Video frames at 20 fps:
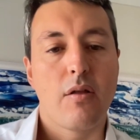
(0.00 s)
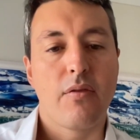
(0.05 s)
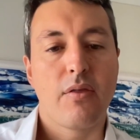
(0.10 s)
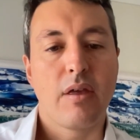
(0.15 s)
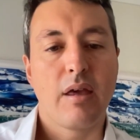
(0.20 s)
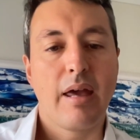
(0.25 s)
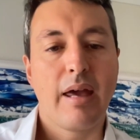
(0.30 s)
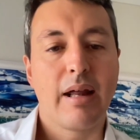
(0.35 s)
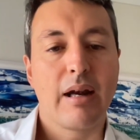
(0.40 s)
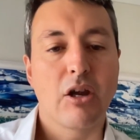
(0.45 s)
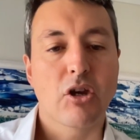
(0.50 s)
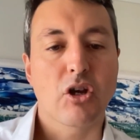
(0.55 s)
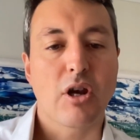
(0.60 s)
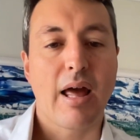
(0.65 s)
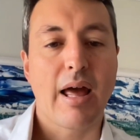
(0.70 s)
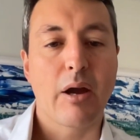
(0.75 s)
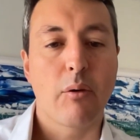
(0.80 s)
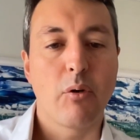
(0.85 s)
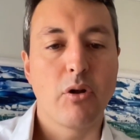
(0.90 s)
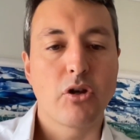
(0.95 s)
the English
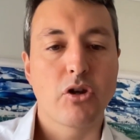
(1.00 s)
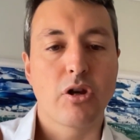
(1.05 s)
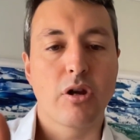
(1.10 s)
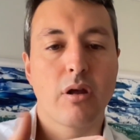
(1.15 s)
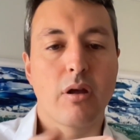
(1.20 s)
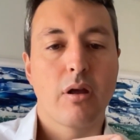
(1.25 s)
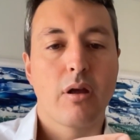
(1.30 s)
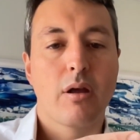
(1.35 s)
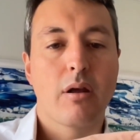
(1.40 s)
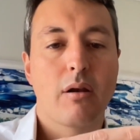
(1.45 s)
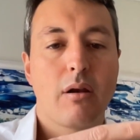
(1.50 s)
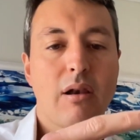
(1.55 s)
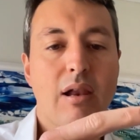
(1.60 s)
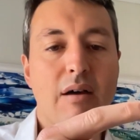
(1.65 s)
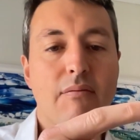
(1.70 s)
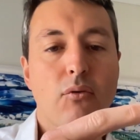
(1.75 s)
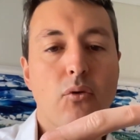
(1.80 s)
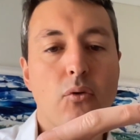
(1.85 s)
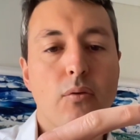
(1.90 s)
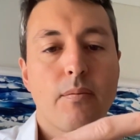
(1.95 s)
language
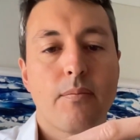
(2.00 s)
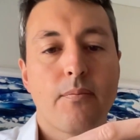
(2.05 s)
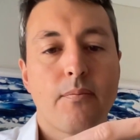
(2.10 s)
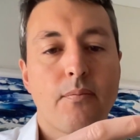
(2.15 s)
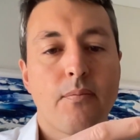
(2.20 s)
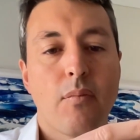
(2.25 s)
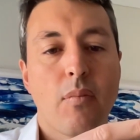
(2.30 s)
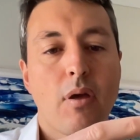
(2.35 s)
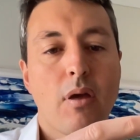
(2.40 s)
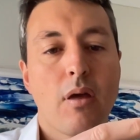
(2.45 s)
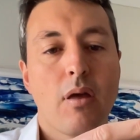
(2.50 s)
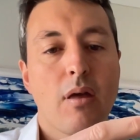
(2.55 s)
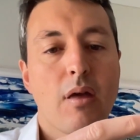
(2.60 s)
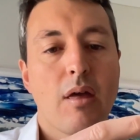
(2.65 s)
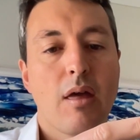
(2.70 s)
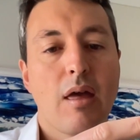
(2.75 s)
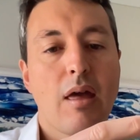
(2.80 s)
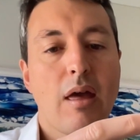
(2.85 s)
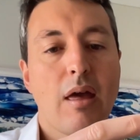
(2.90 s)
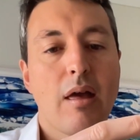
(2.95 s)
level
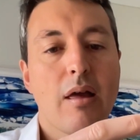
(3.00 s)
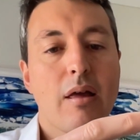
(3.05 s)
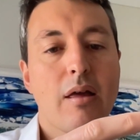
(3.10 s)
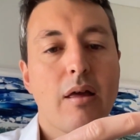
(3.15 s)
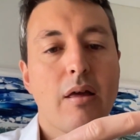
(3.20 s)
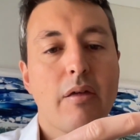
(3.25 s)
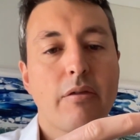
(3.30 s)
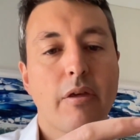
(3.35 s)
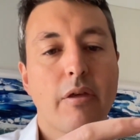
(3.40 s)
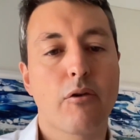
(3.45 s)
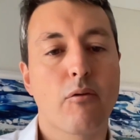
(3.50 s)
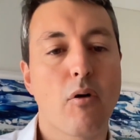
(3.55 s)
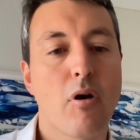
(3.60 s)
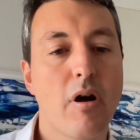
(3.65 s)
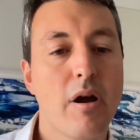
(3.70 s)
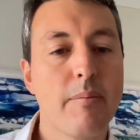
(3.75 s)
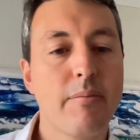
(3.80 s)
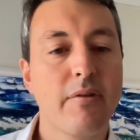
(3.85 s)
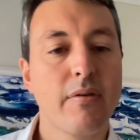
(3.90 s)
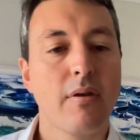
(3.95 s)
here is
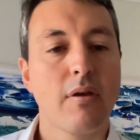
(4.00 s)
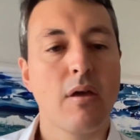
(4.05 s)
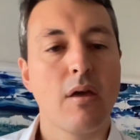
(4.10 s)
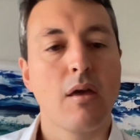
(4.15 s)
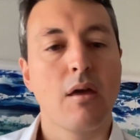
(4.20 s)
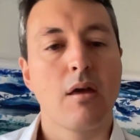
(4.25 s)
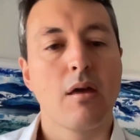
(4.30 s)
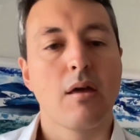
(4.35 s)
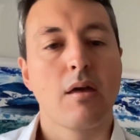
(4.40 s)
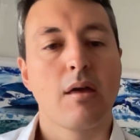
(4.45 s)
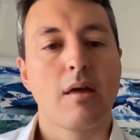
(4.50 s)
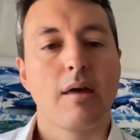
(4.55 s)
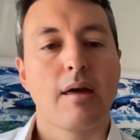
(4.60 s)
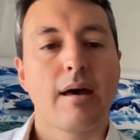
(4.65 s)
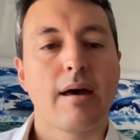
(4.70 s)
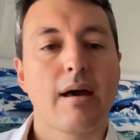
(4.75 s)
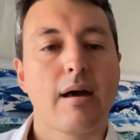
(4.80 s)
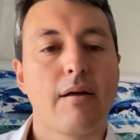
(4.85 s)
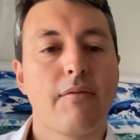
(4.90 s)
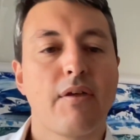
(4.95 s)
described.
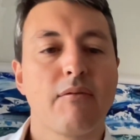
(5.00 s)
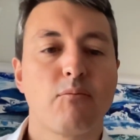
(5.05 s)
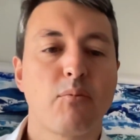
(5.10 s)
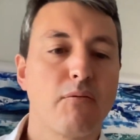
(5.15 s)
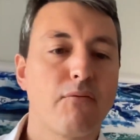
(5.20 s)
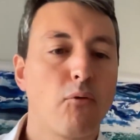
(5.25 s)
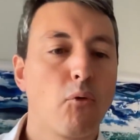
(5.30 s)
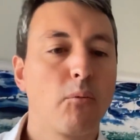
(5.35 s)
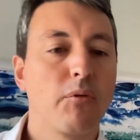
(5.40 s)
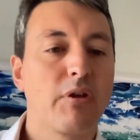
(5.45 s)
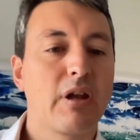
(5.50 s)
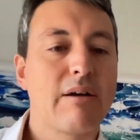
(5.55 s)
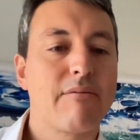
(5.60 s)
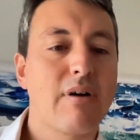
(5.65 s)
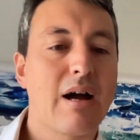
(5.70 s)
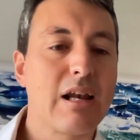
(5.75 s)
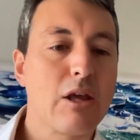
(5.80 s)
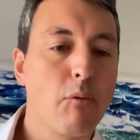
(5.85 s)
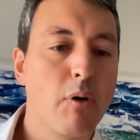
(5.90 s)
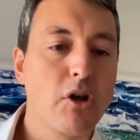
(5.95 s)
They've performed an
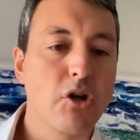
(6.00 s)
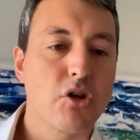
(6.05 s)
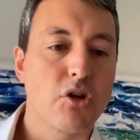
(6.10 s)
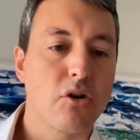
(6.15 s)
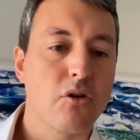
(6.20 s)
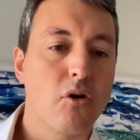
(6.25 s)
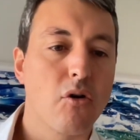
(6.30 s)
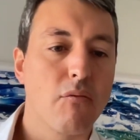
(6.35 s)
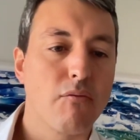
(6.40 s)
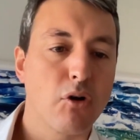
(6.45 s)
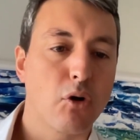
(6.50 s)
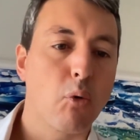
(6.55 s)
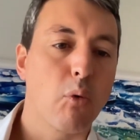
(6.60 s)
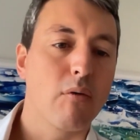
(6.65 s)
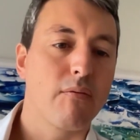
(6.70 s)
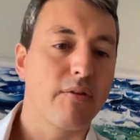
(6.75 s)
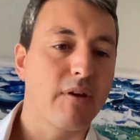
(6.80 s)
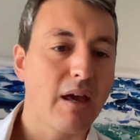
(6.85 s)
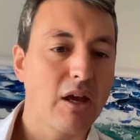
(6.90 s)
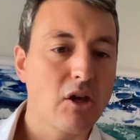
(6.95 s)
evaluation of your
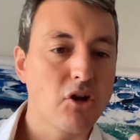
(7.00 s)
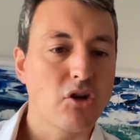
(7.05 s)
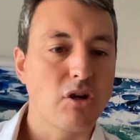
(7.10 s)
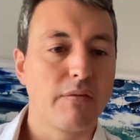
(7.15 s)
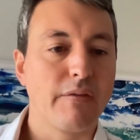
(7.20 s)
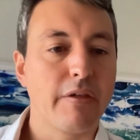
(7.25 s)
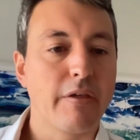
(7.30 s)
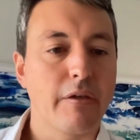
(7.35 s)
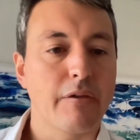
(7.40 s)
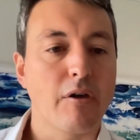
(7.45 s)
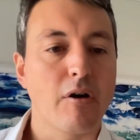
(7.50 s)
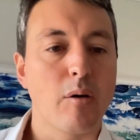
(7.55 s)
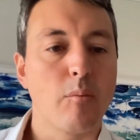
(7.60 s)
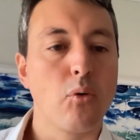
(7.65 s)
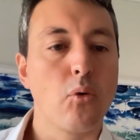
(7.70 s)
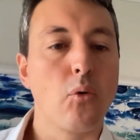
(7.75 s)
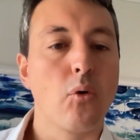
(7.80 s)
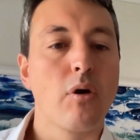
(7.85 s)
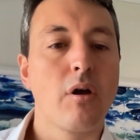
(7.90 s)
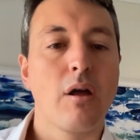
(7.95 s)
qualification in this
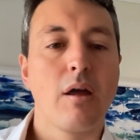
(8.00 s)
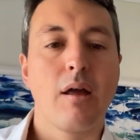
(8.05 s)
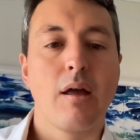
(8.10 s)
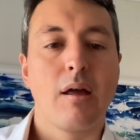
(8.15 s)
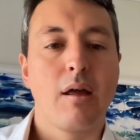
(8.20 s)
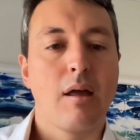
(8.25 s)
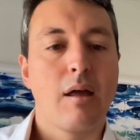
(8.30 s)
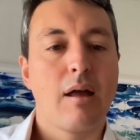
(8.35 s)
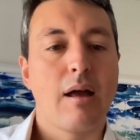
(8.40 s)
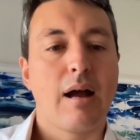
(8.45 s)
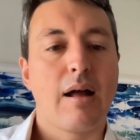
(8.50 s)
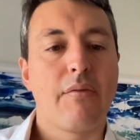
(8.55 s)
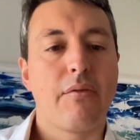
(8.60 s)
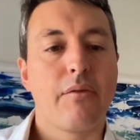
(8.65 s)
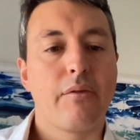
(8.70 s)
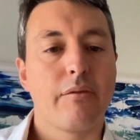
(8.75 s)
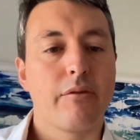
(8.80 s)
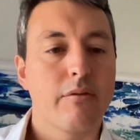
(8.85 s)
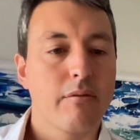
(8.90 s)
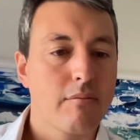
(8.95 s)
example,
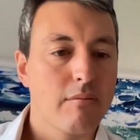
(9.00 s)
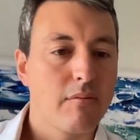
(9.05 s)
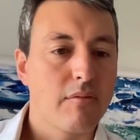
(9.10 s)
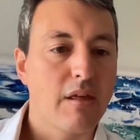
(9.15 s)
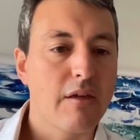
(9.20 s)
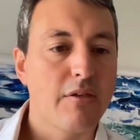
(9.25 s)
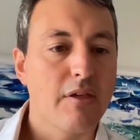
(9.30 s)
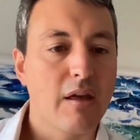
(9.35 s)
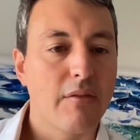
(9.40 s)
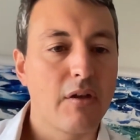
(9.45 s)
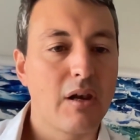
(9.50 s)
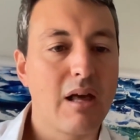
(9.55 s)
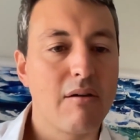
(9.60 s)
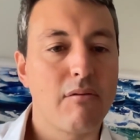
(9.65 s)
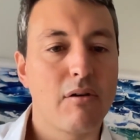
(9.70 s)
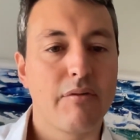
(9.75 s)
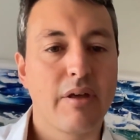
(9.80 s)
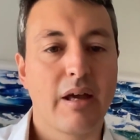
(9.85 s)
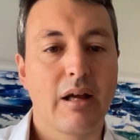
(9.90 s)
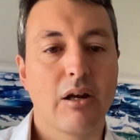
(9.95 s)
and they say the
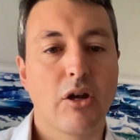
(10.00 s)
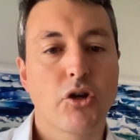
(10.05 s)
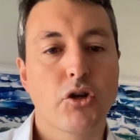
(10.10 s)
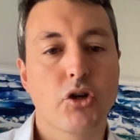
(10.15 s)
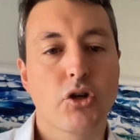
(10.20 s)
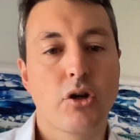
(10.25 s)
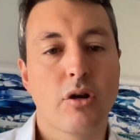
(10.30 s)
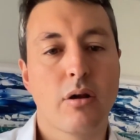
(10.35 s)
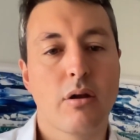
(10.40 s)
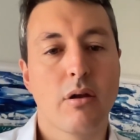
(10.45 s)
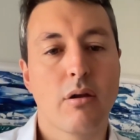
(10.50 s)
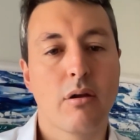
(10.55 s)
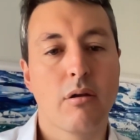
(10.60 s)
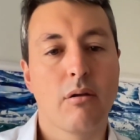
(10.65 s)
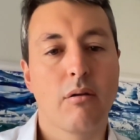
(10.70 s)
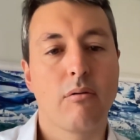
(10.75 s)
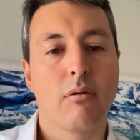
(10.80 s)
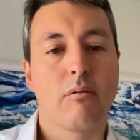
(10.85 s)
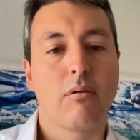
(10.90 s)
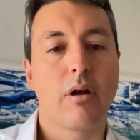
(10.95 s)
level of English
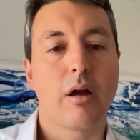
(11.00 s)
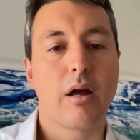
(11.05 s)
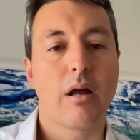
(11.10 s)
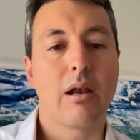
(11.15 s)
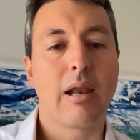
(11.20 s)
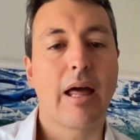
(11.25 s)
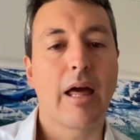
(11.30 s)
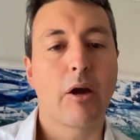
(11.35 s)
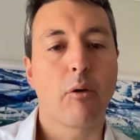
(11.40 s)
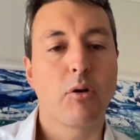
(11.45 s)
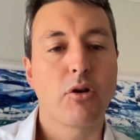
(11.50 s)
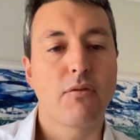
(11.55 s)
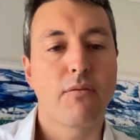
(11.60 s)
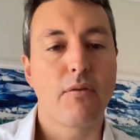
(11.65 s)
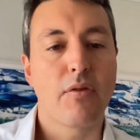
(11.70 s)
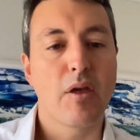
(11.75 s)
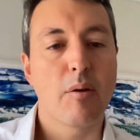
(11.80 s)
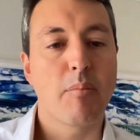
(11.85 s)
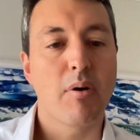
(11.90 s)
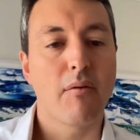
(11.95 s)
language
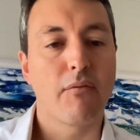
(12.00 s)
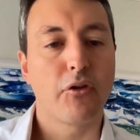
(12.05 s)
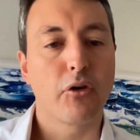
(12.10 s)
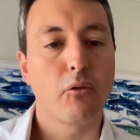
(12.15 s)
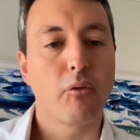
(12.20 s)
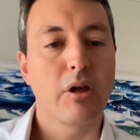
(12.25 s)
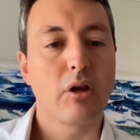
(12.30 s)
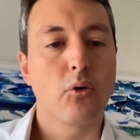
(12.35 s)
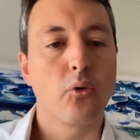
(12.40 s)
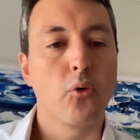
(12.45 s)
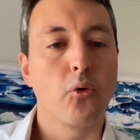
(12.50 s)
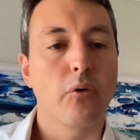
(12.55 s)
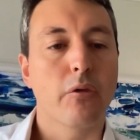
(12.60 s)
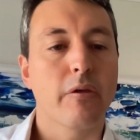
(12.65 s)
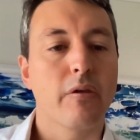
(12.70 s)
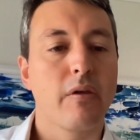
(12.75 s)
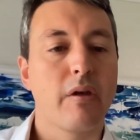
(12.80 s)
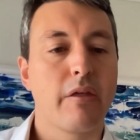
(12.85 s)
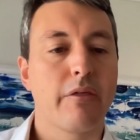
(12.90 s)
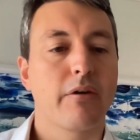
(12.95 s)
for the above degree
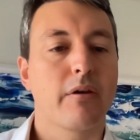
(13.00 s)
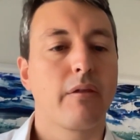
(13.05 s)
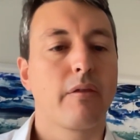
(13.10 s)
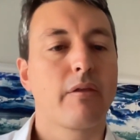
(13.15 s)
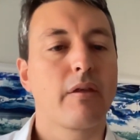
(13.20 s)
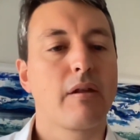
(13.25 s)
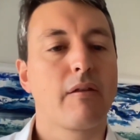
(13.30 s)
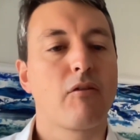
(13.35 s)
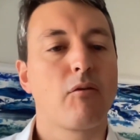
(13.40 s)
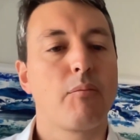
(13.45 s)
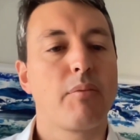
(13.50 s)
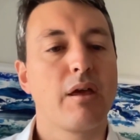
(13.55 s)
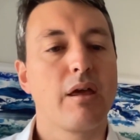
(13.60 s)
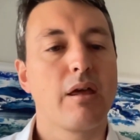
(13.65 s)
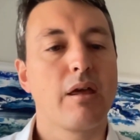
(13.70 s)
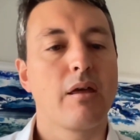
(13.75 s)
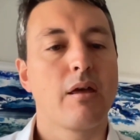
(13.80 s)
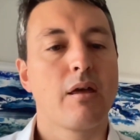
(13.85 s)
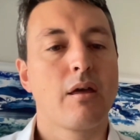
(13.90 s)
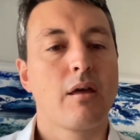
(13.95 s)
course is considered to
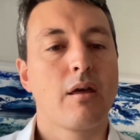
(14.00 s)
be